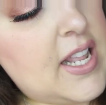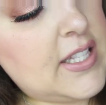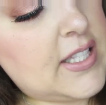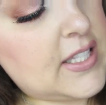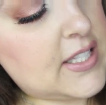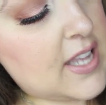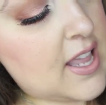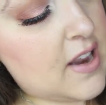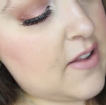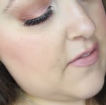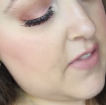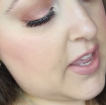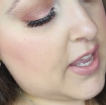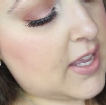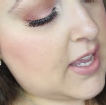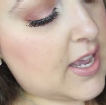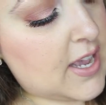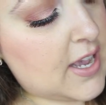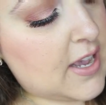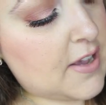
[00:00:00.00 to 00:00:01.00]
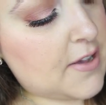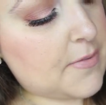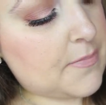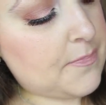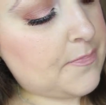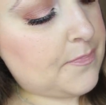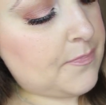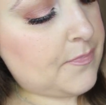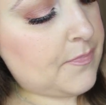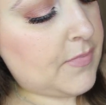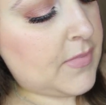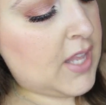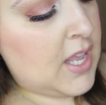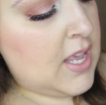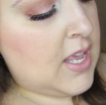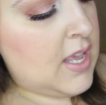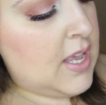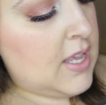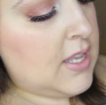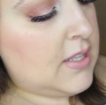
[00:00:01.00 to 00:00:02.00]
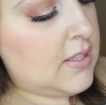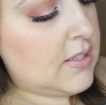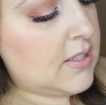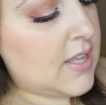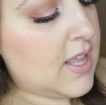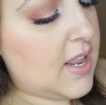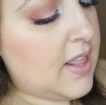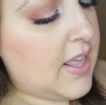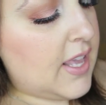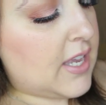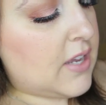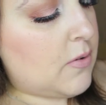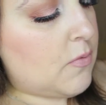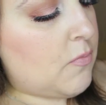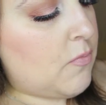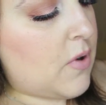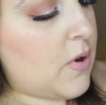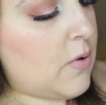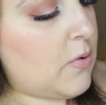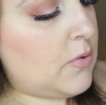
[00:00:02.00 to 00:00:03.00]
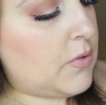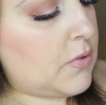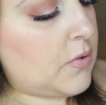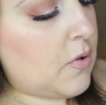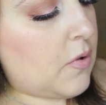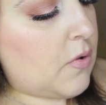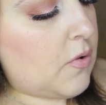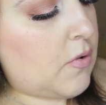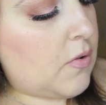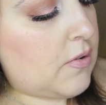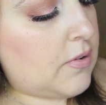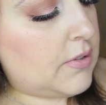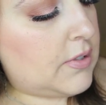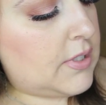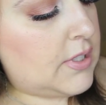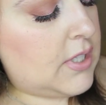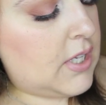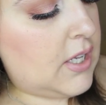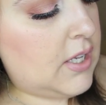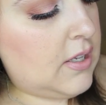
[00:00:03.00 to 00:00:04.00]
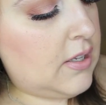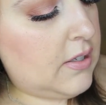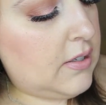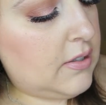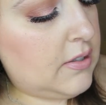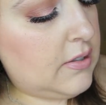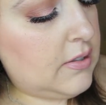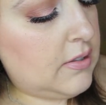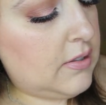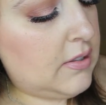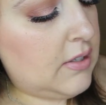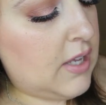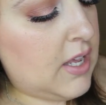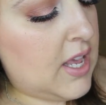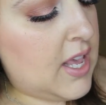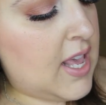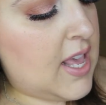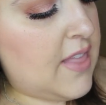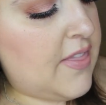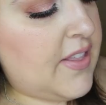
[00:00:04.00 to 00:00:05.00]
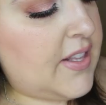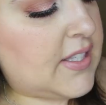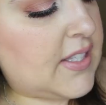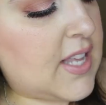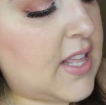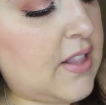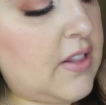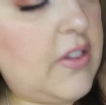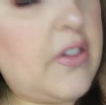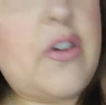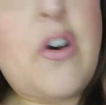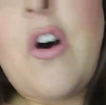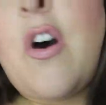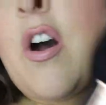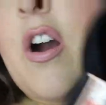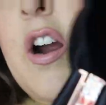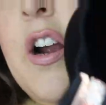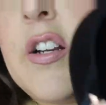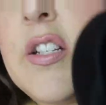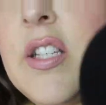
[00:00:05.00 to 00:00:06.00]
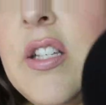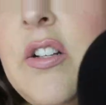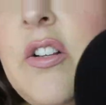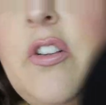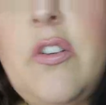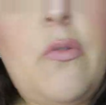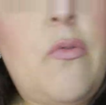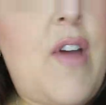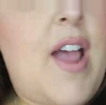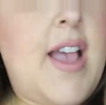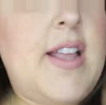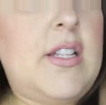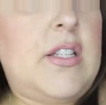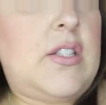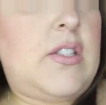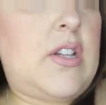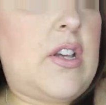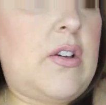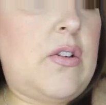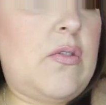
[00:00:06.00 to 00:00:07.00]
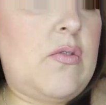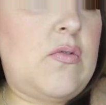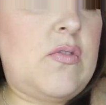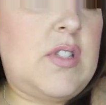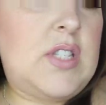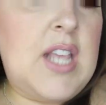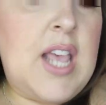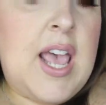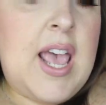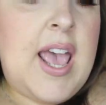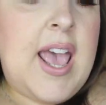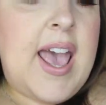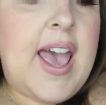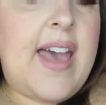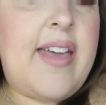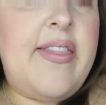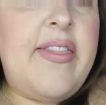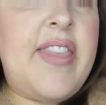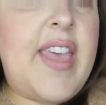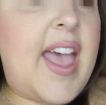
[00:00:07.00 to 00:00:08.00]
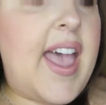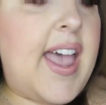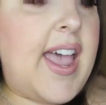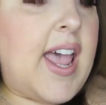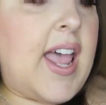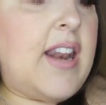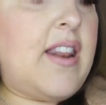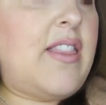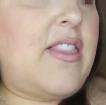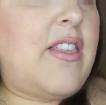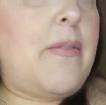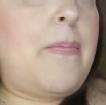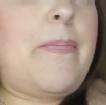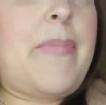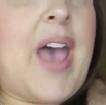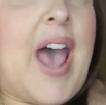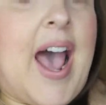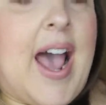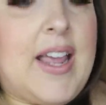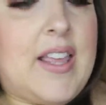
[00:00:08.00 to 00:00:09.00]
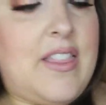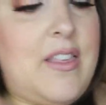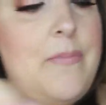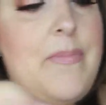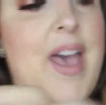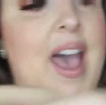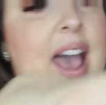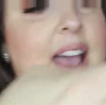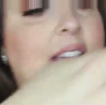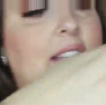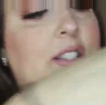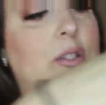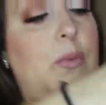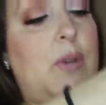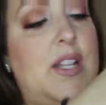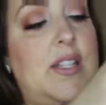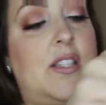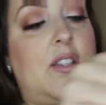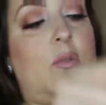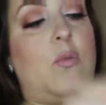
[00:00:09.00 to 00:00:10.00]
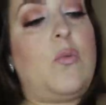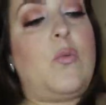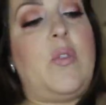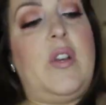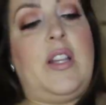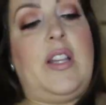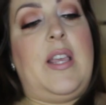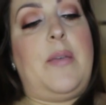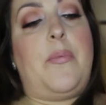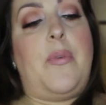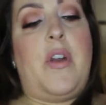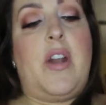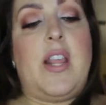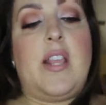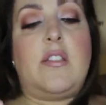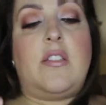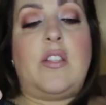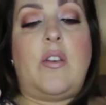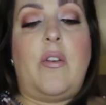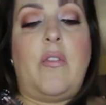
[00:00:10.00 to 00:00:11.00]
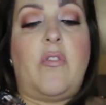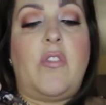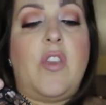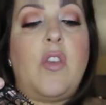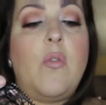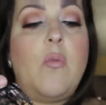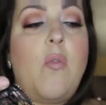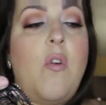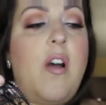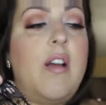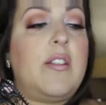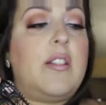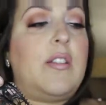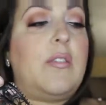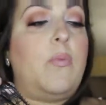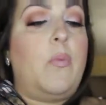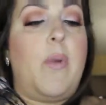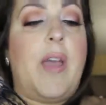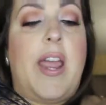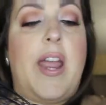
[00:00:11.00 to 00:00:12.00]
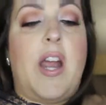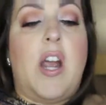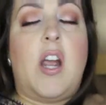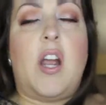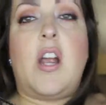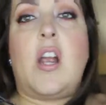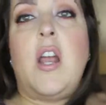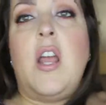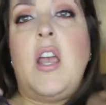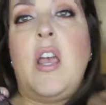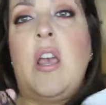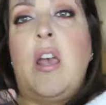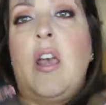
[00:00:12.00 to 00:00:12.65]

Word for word: is. It's kind of like a, it's kind of like a rose gold and it's got the little hearts and the little rhinestones. And then the back is what's really pretty. So if you want to wear